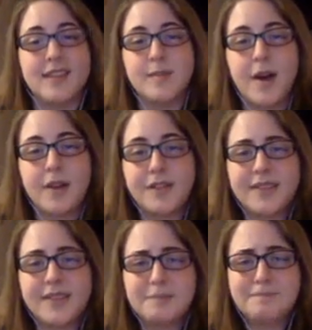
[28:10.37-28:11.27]
these
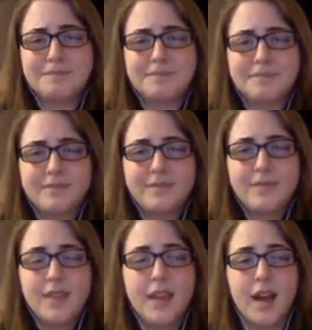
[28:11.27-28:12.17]
models,
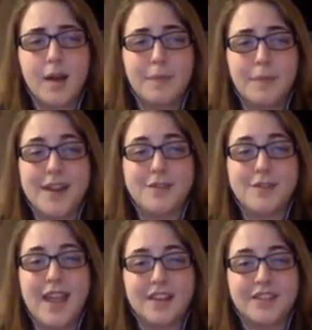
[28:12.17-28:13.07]
but I
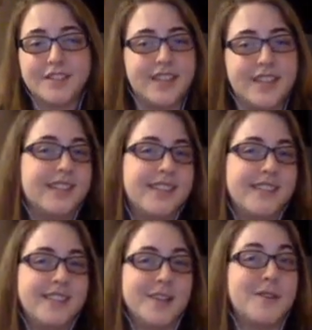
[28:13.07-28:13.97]
don't actually,
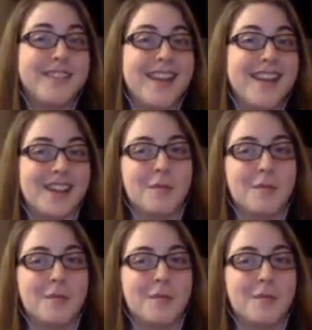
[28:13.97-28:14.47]
sit at a